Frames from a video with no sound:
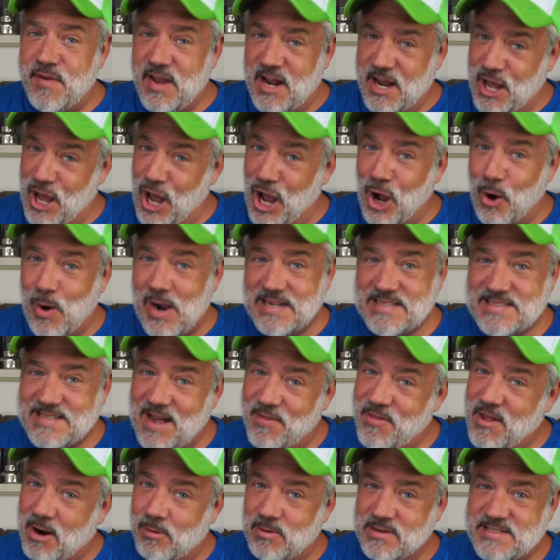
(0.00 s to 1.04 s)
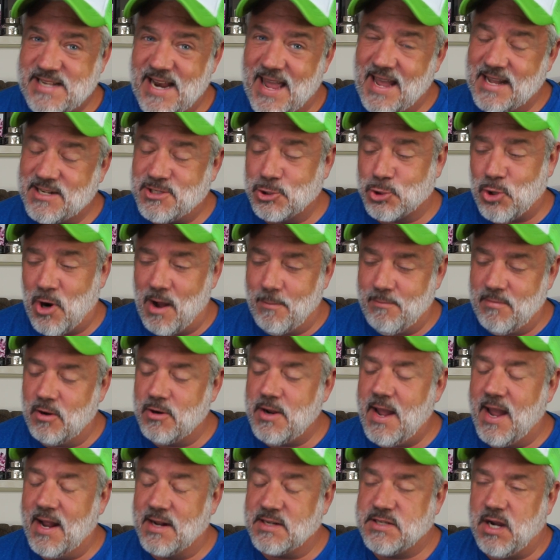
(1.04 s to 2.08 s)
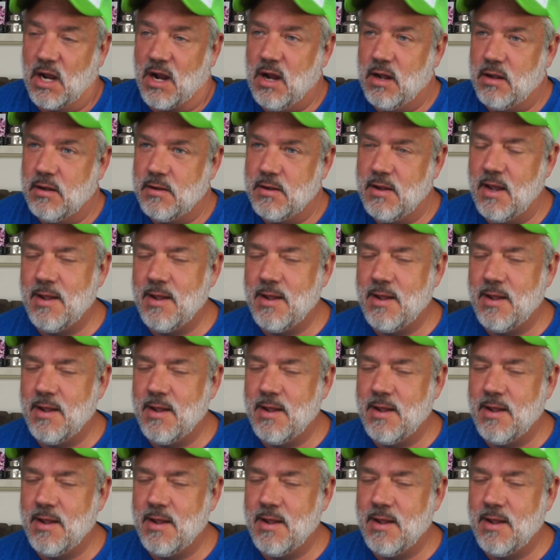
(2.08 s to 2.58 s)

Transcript: video, I said that I was an anti-drama channel,